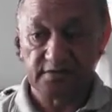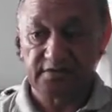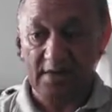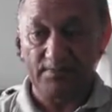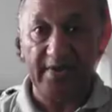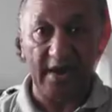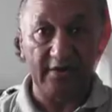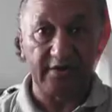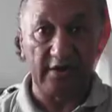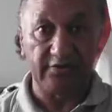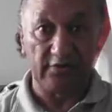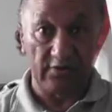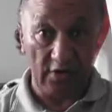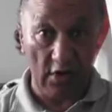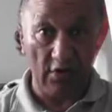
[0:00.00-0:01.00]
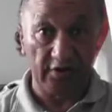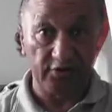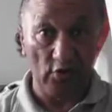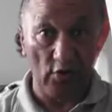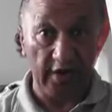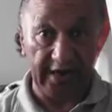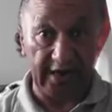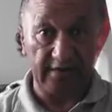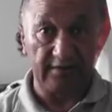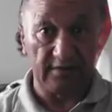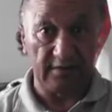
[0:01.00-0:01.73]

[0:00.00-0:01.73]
the pound note will go on your head.